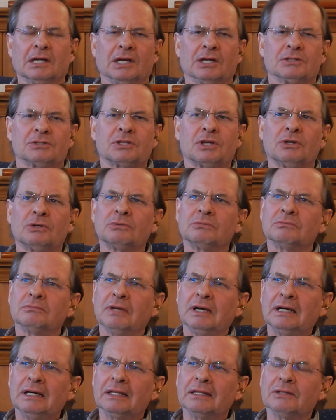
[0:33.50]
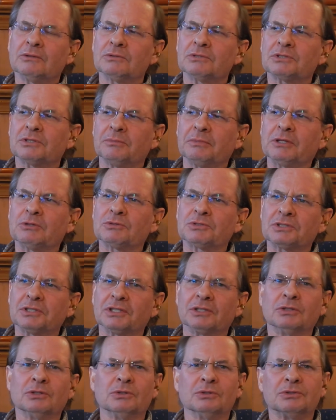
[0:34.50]
So there was some
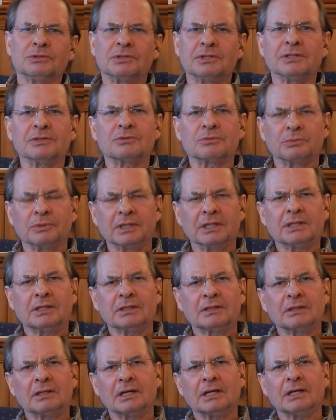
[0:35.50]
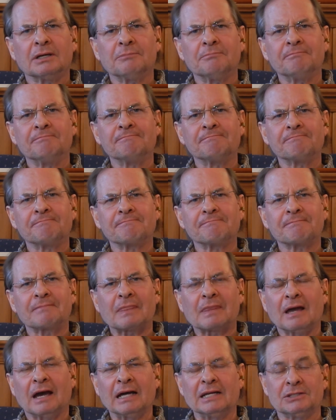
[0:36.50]
interesting news this week.
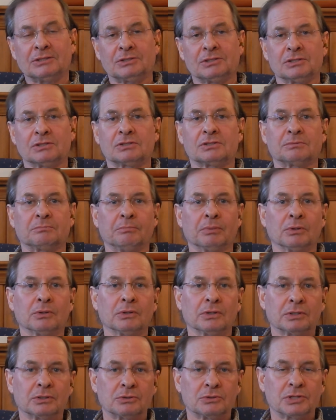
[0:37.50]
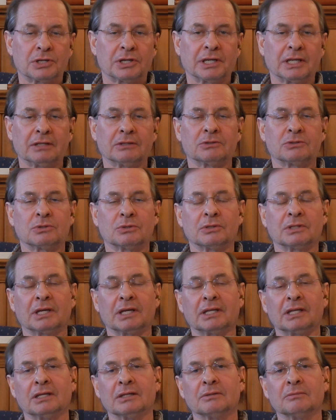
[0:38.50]
ISIS burned a
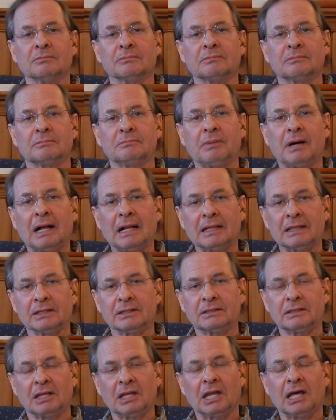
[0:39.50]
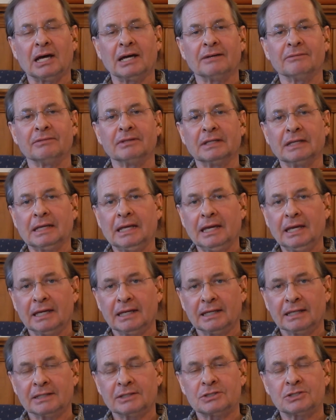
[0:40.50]
Jordanian pilot alive in a
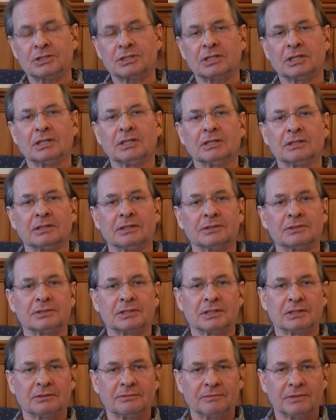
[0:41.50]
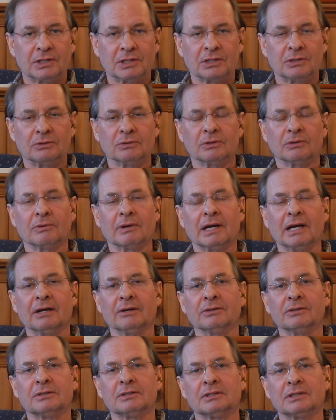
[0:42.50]
cage and sent the video
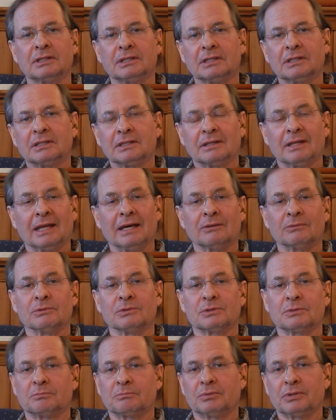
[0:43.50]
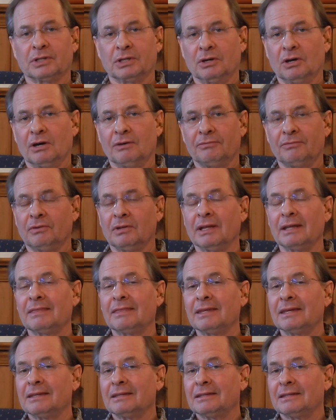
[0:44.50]
around. That was pretty awful. I
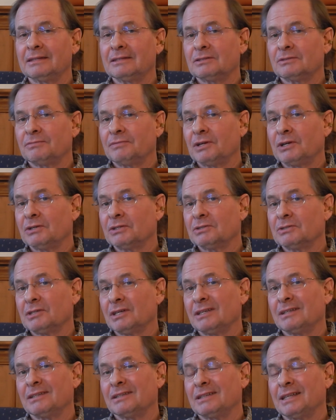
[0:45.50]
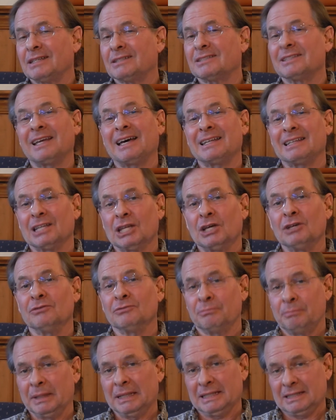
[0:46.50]
think it's fair to say that that's not
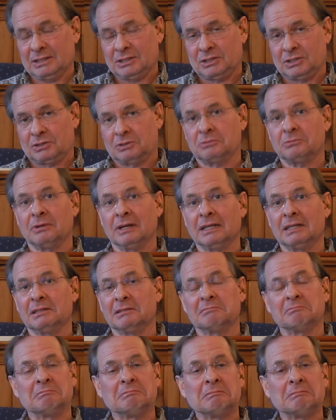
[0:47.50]
love-based, right?